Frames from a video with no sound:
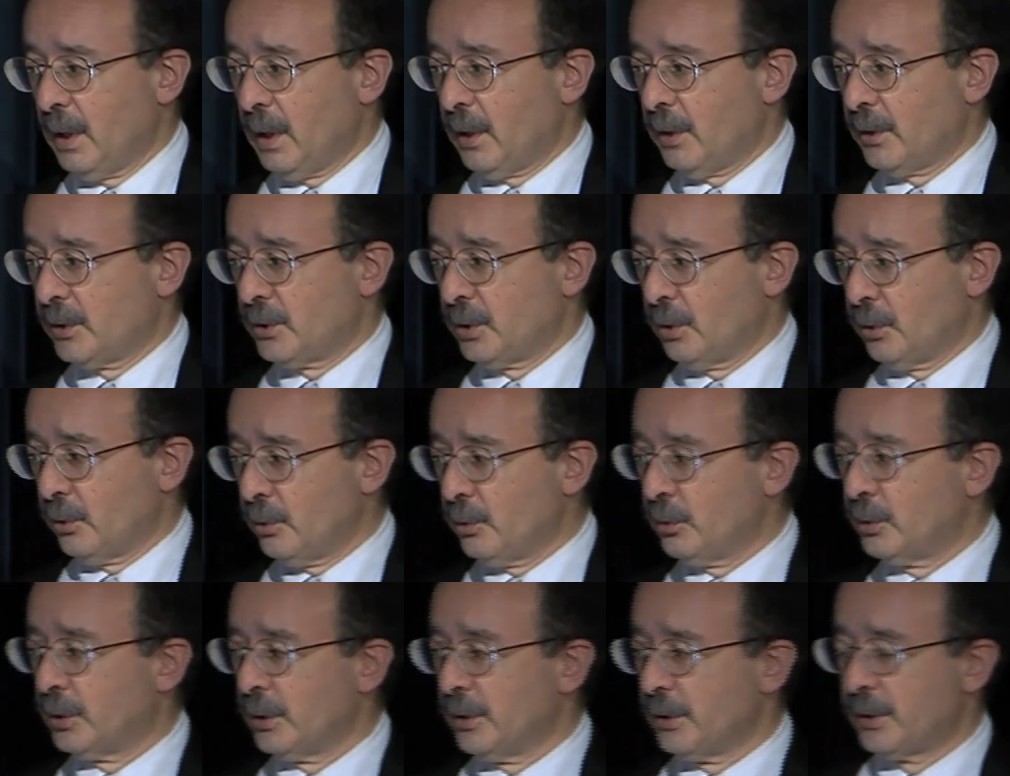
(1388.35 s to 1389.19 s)

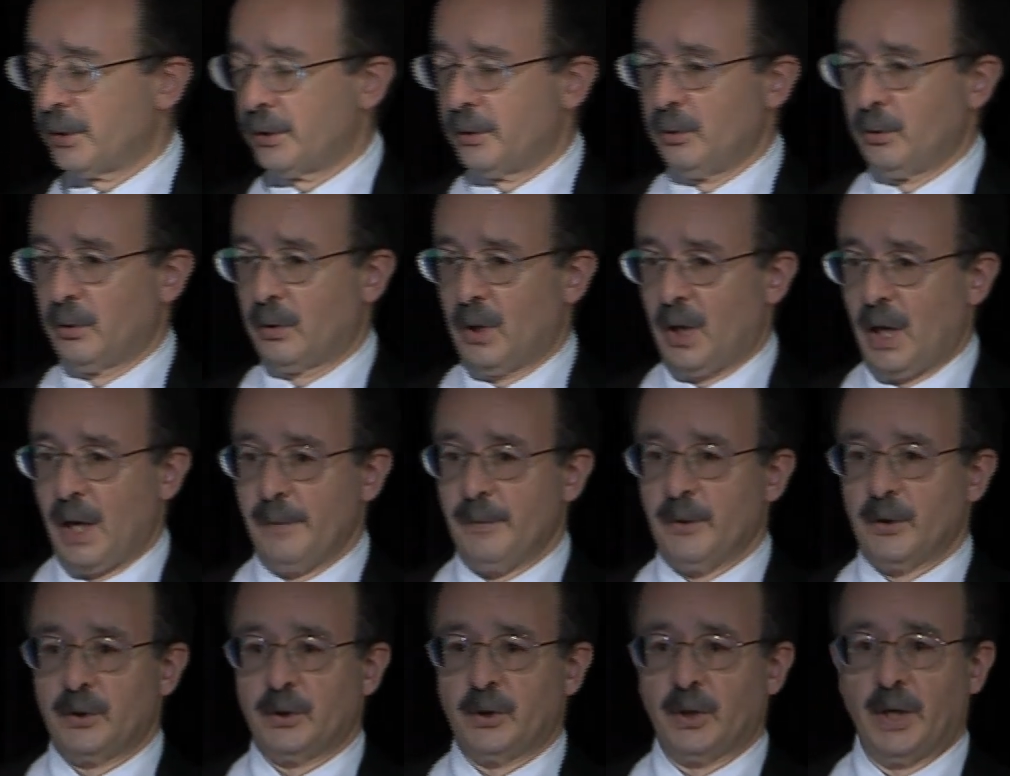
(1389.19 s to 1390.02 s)
solutions to
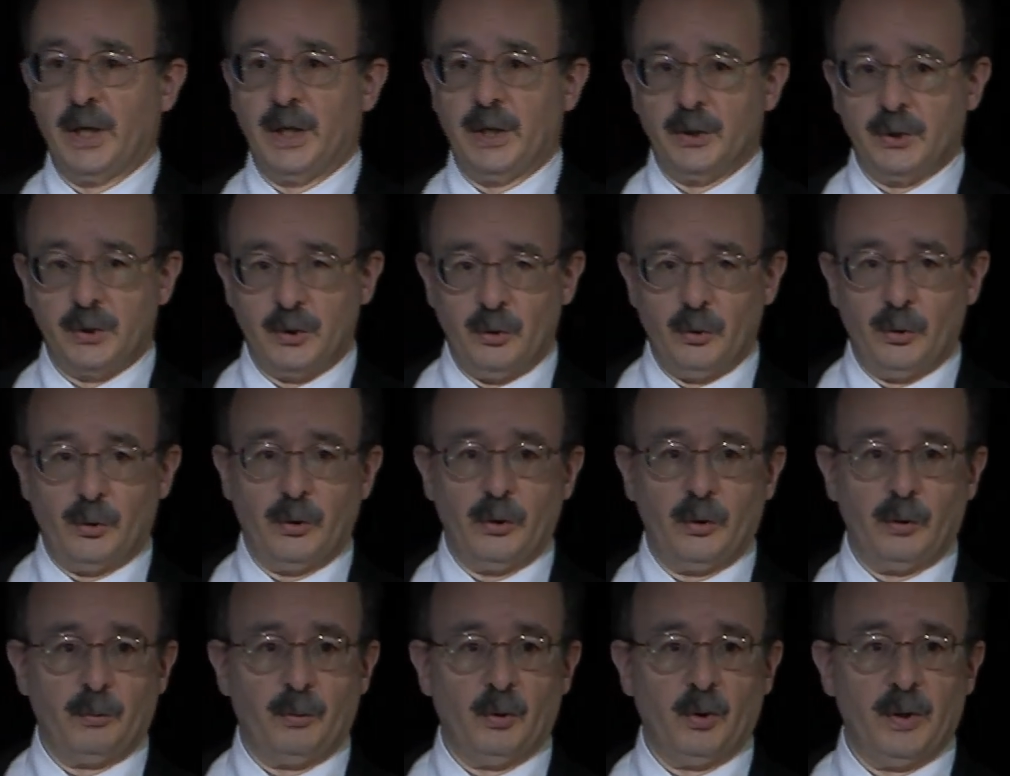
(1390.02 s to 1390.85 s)
climate change,
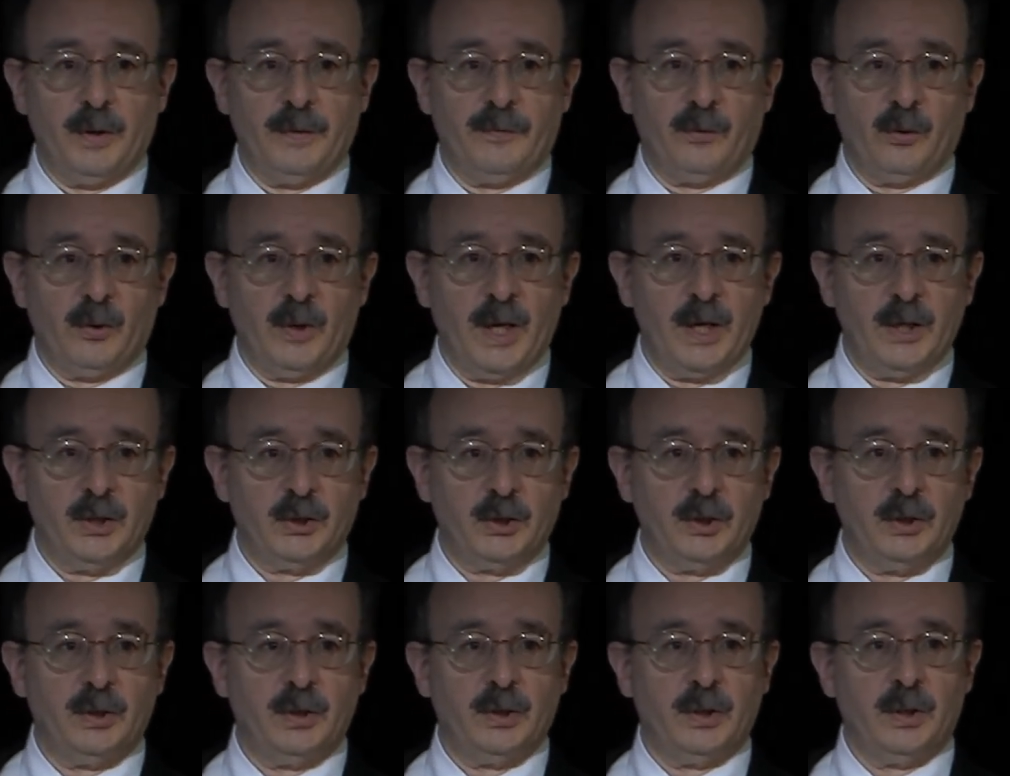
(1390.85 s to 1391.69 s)
nuclear
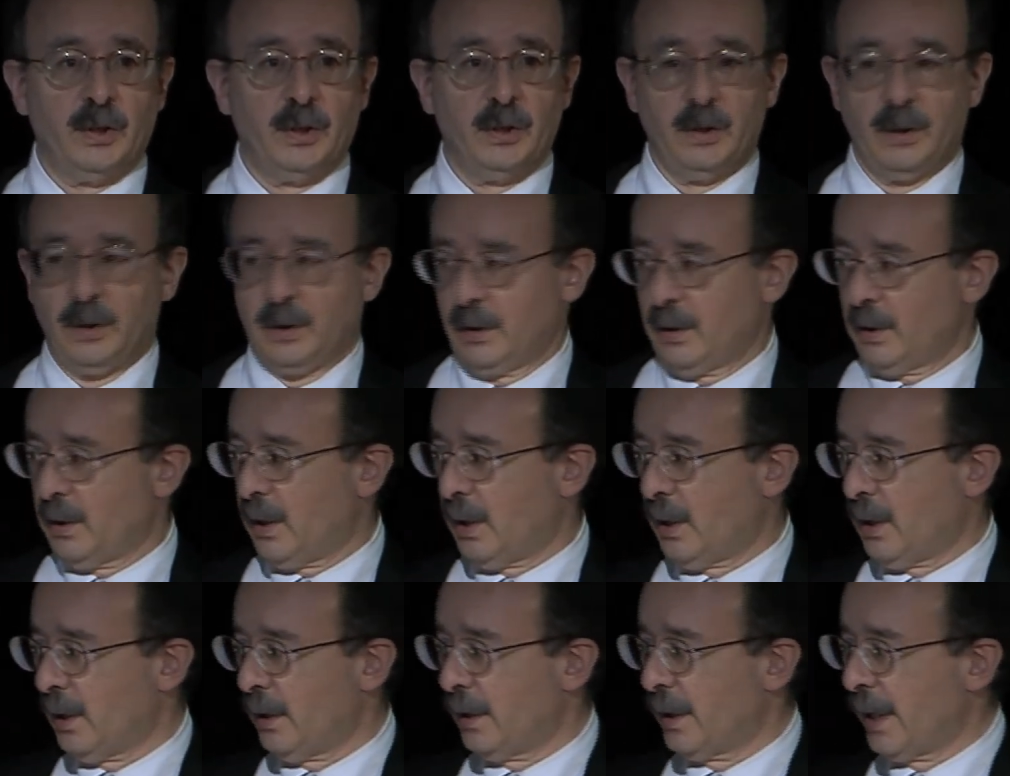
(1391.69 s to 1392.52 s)
proliferation,
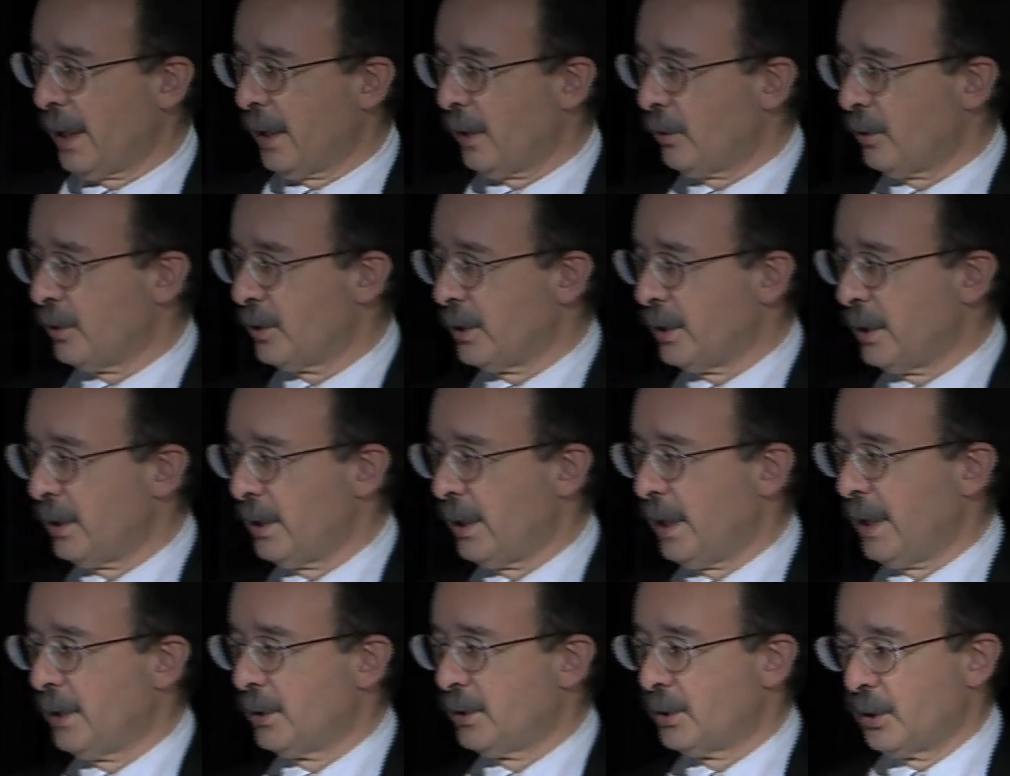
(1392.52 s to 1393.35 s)
energy
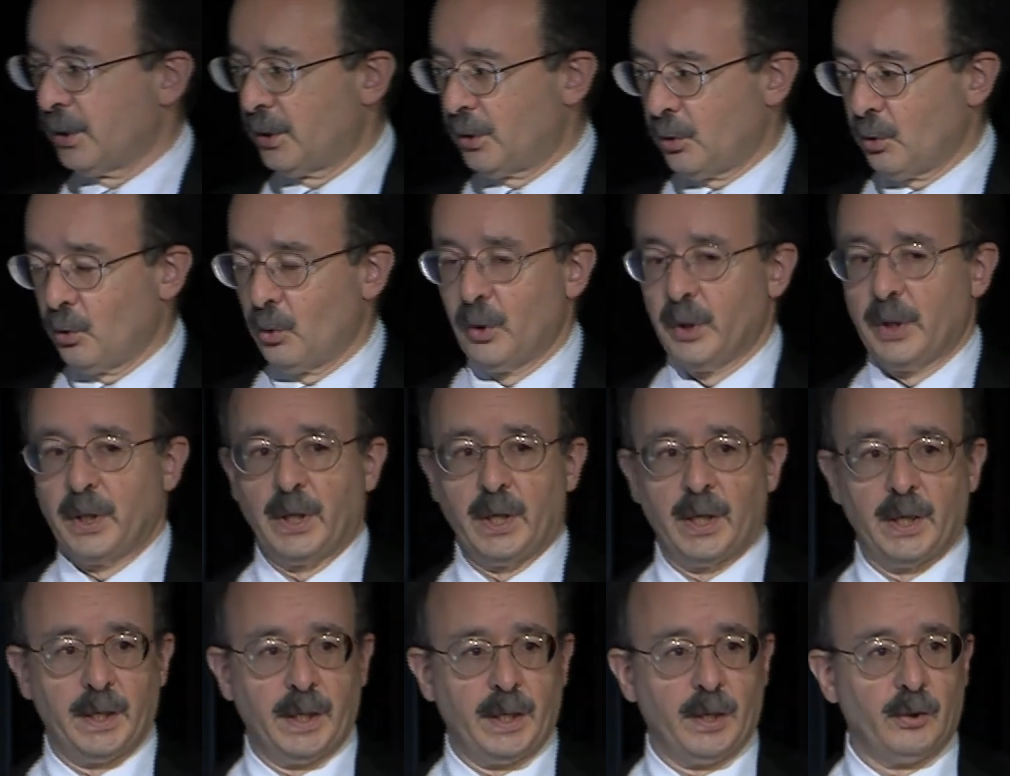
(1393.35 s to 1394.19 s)

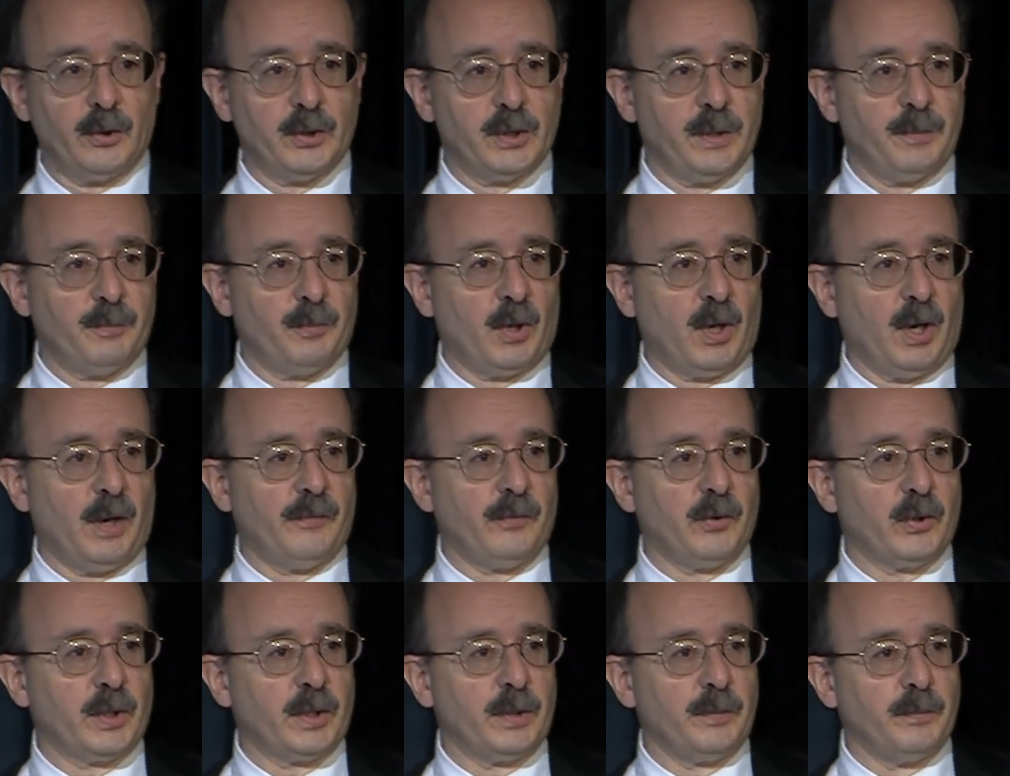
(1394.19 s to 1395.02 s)
insecurity, and energy
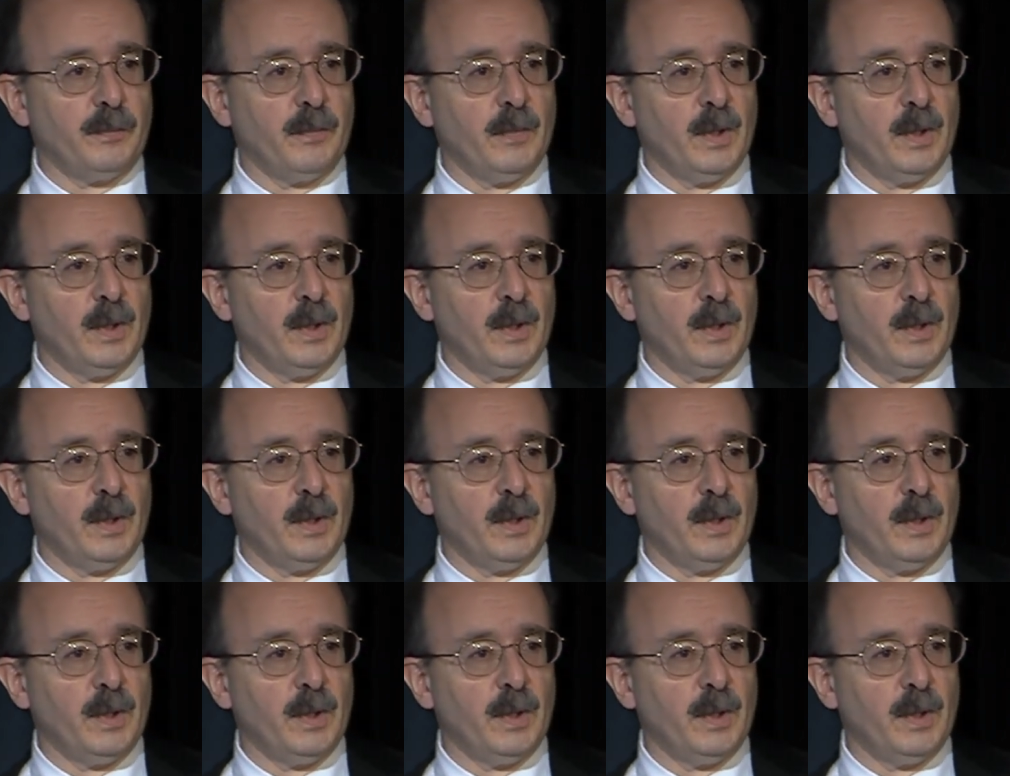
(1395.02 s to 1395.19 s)
poverty.